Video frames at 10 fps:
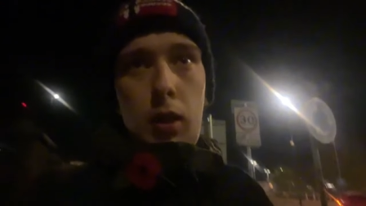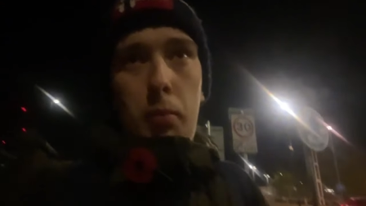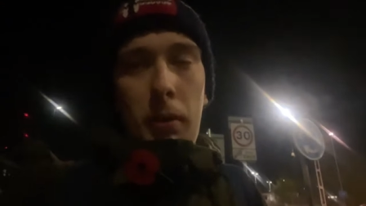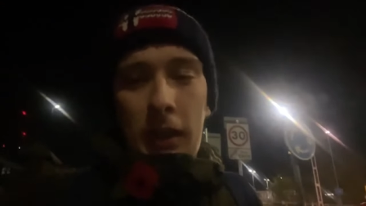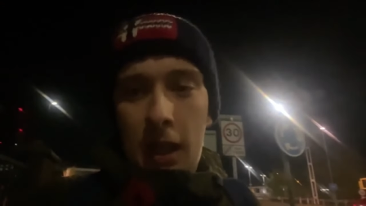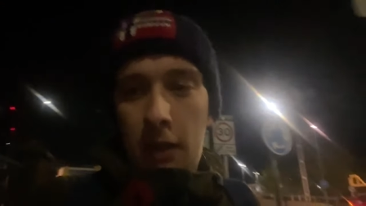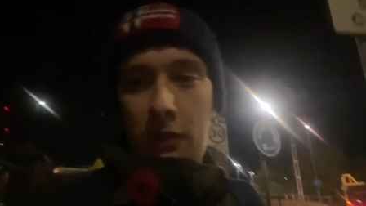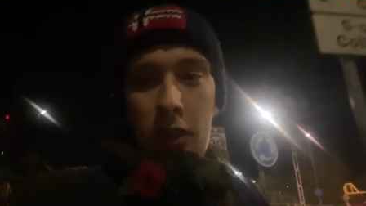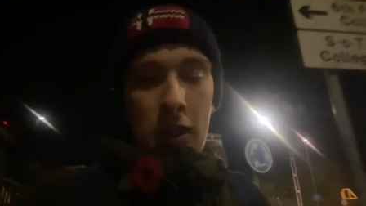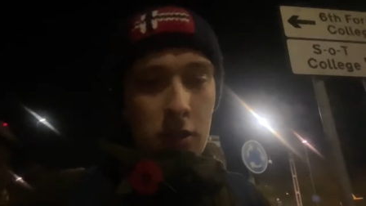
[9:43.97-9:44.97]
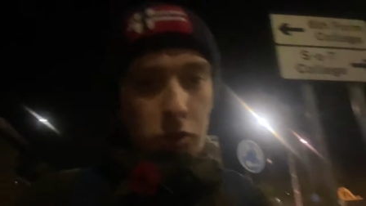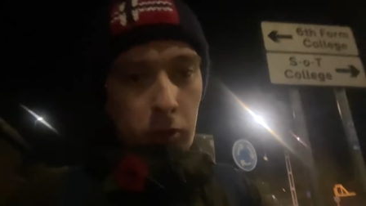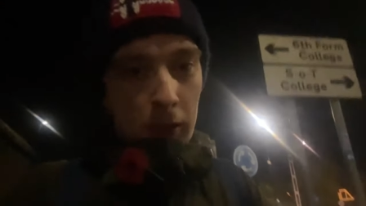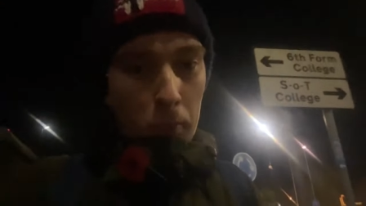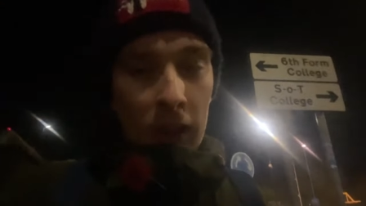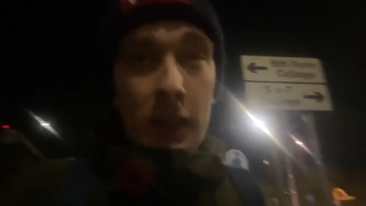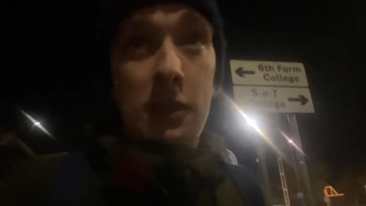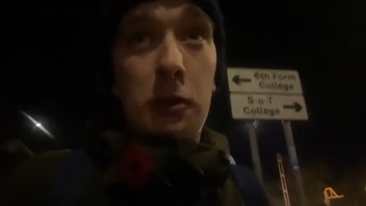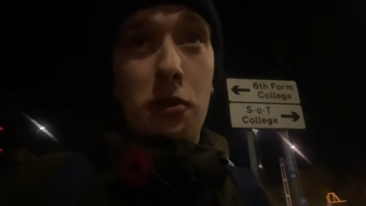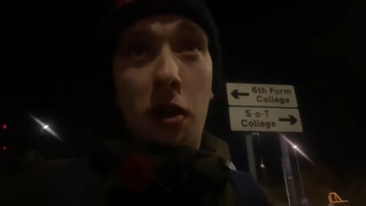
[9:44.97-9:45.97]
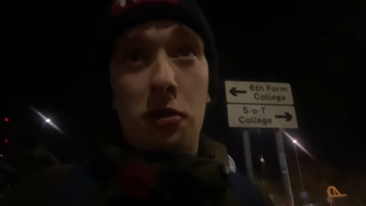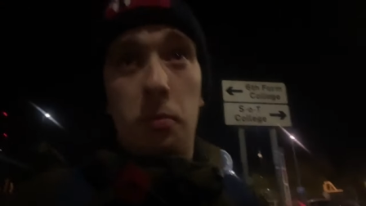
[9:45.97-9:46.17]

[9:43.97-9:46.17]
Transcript: But yeah, if you did enjoy, please do show some